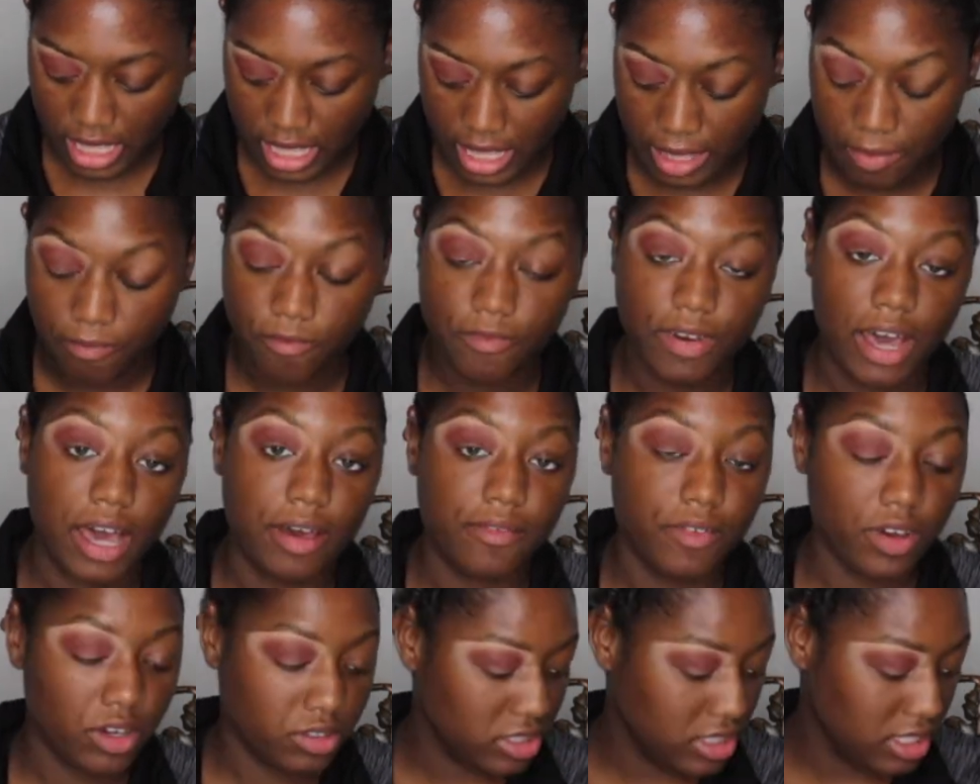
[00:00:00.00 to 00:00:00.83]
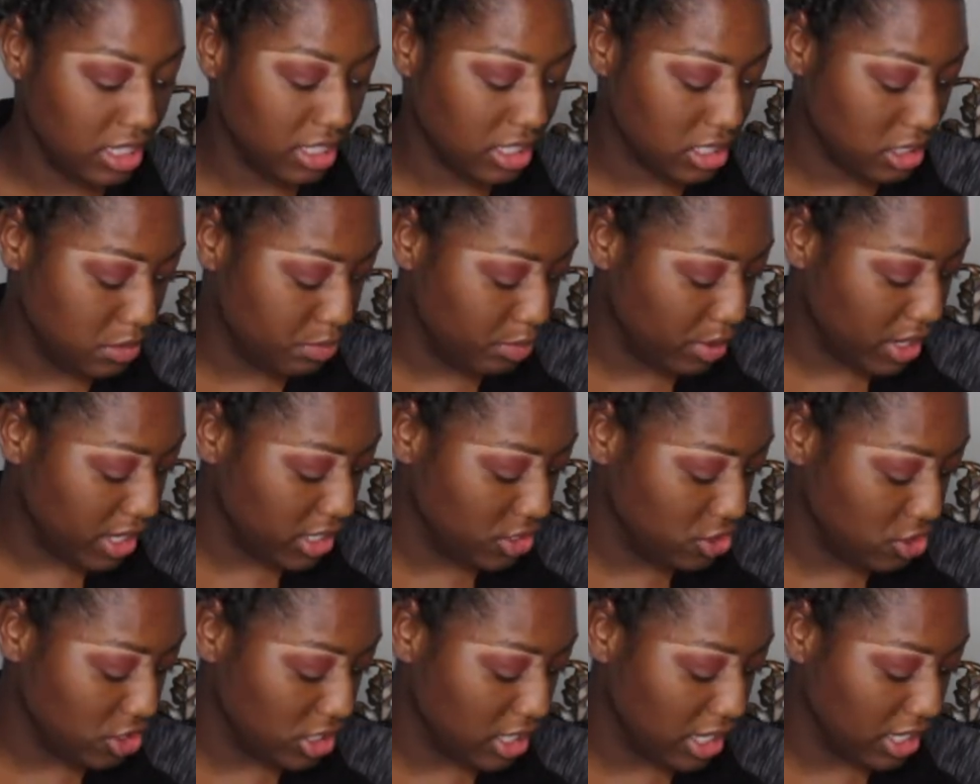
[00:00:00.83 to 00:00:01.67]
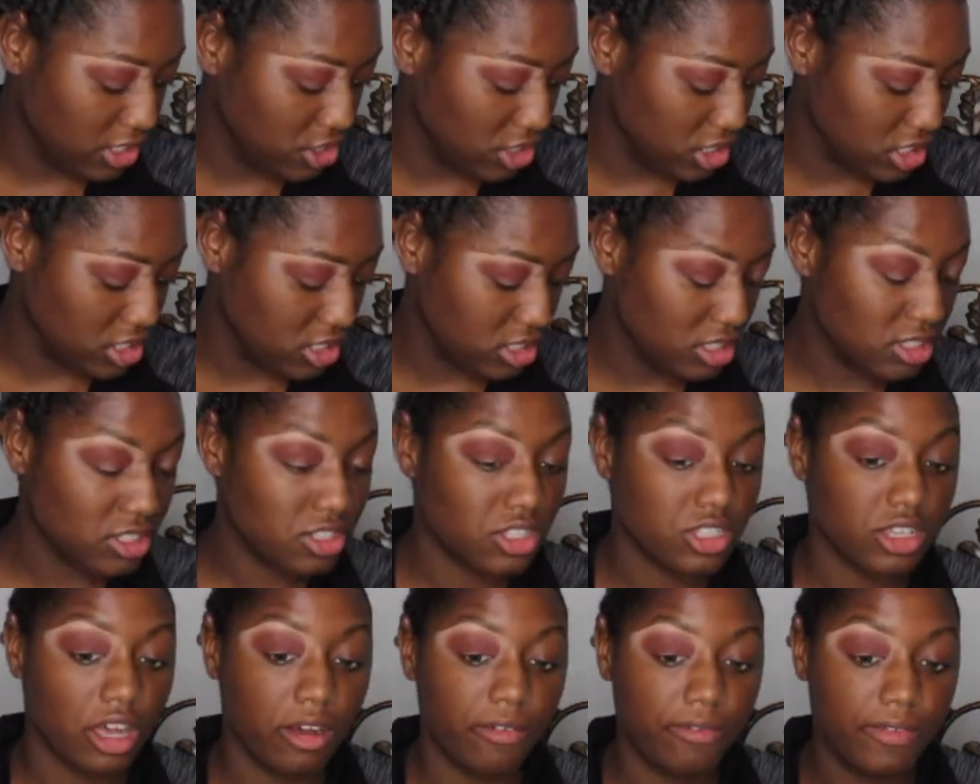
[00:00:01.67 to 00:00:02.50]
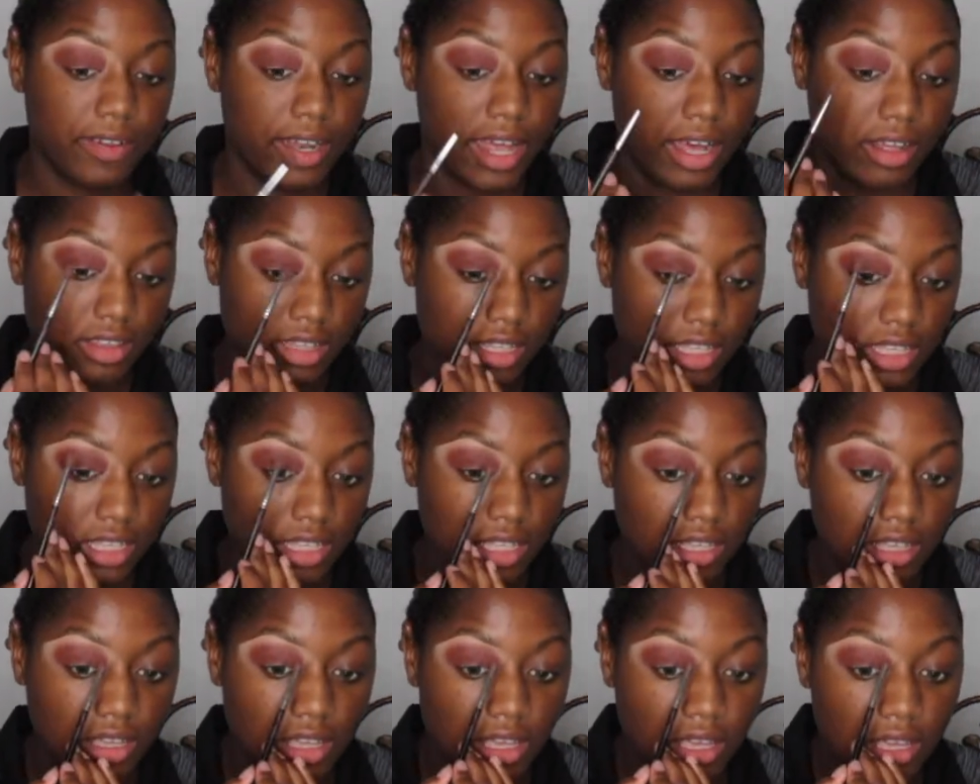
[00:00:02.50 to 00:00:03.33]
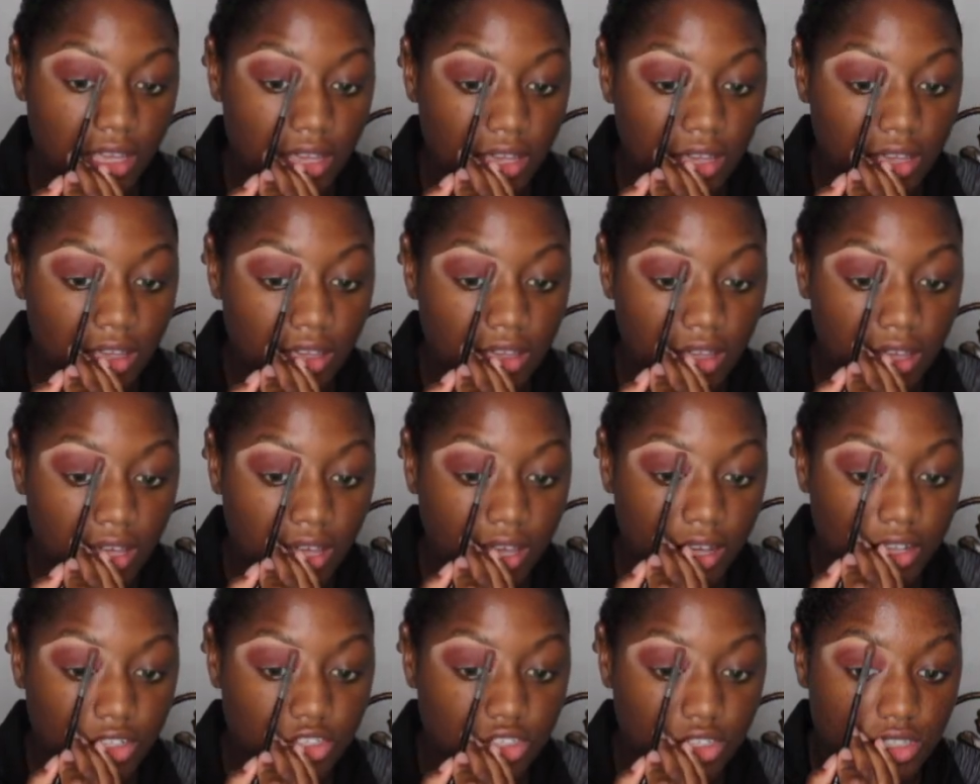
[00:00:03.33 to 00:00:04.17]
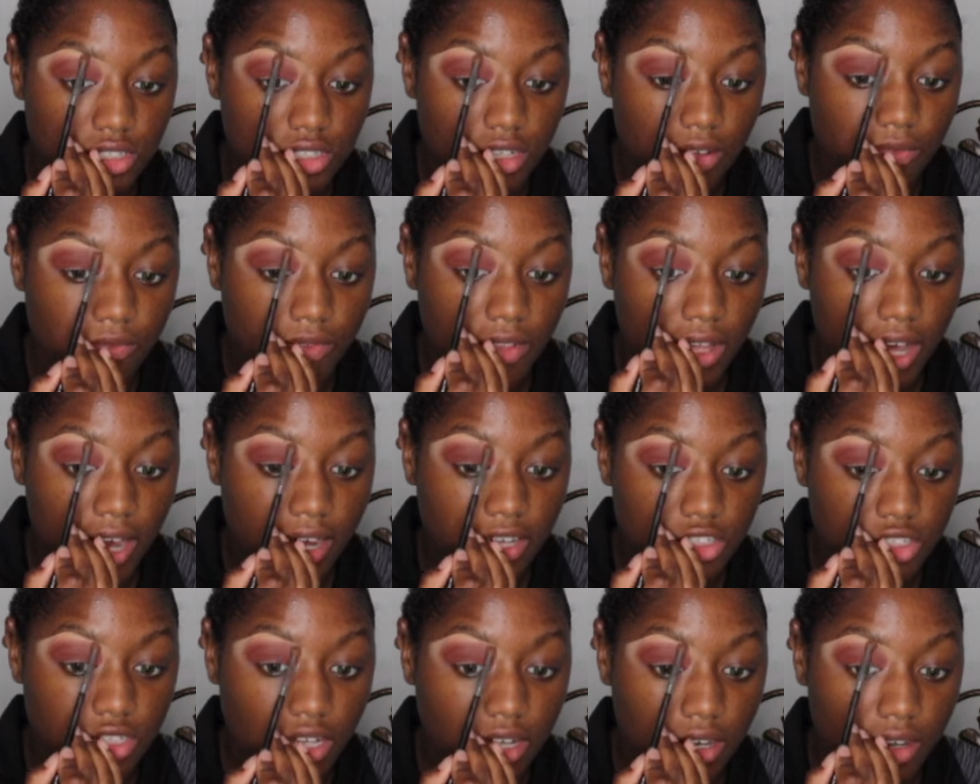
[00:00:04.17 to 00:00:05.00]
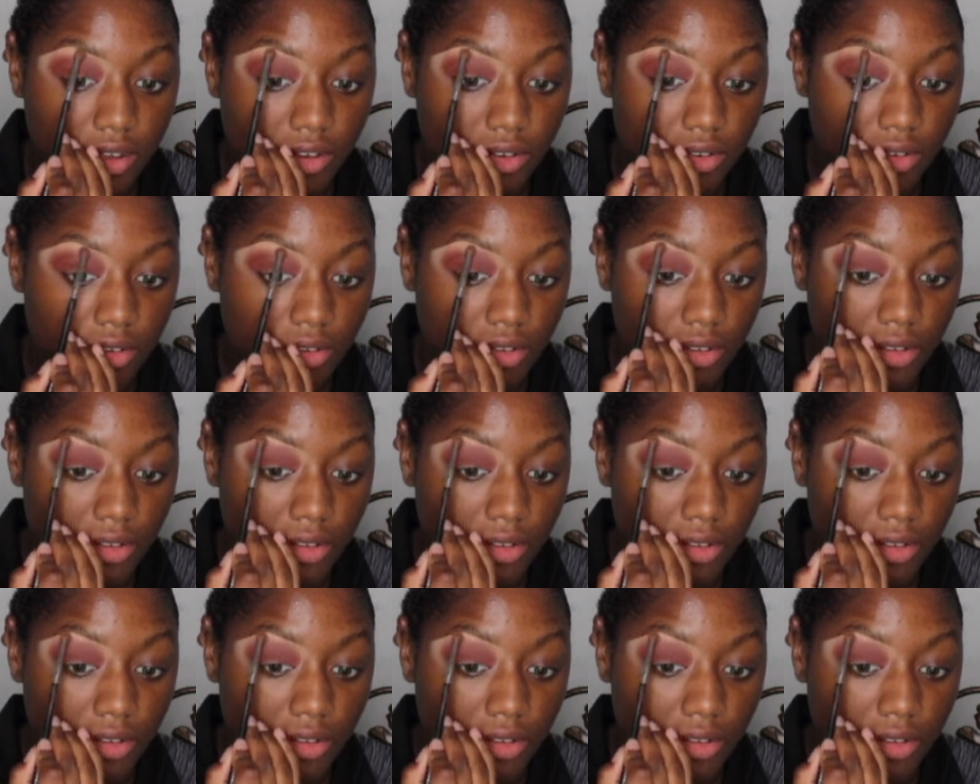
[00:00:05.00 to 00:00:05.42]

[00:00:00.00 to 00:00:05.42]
M506 brush, and I just soften out the edges of the eyeshadow.